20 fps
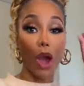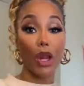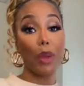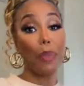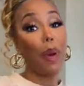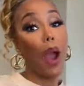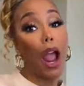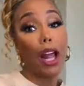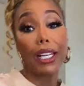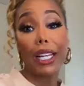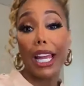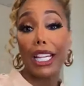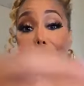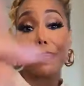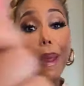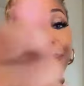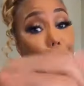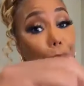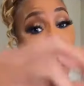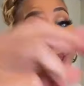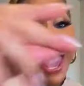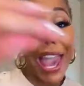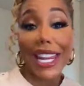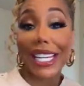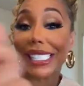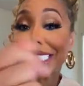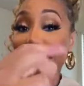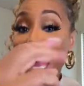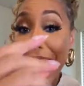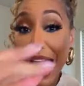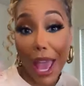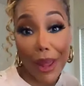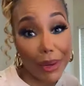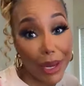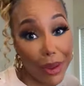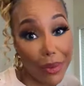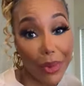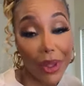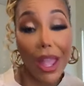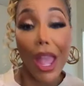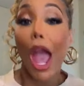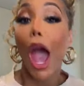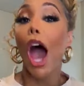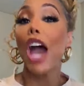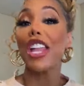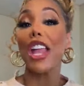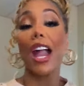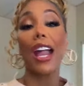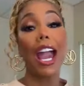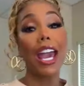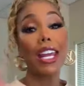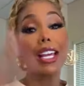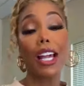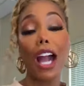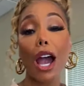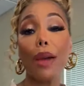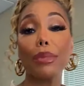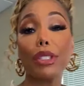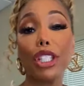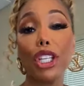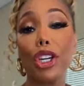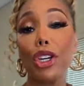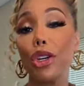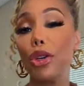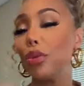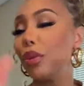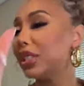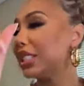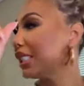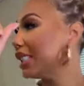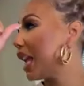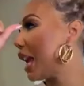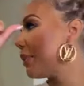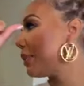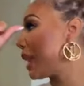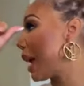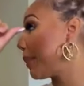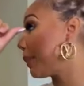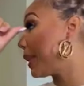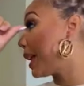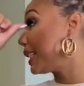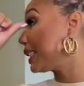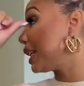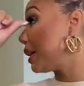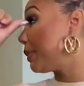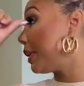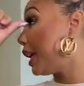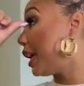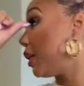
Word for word: Oh, the Barclays, baby, yeah. we had a time, didn't we? Oh, y'all got to come to, what's the name of that place